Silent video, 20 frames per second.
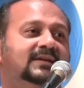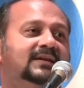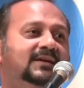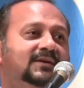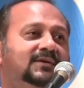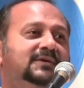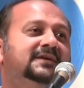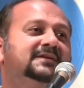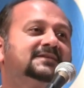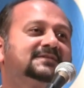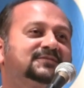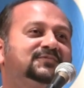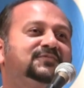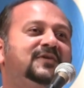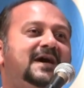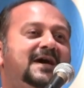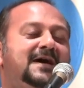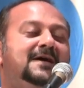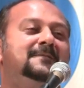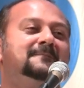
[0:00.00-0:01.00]
You know, it's
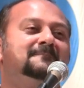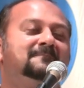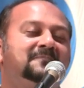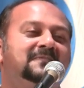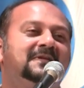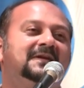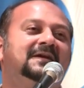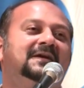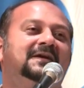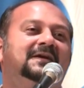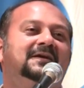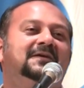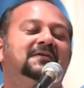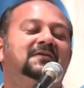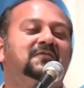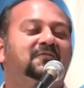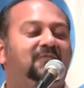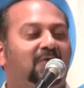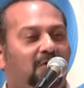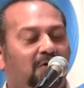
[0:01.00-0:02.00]

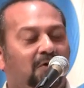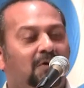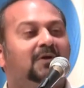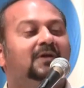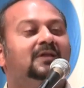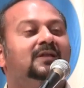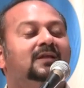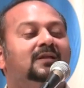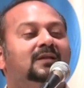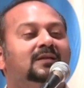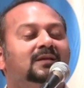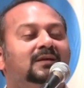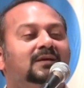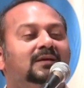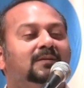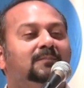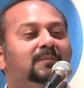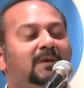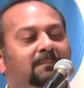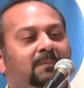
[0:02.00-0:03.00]
fair for
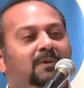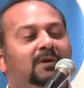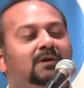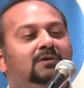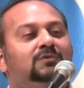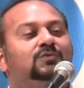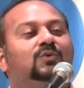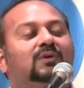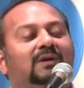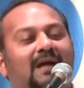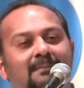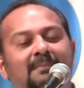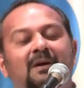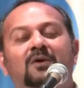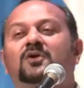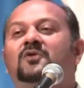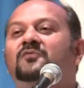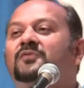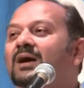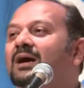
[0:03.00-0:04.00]
people to come
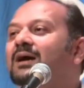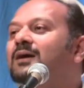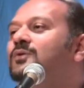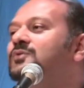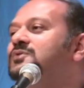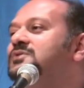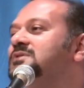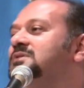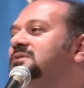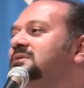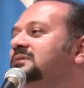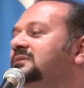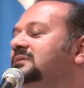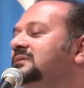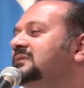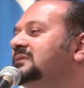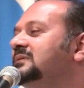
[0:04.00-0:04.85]
out of their house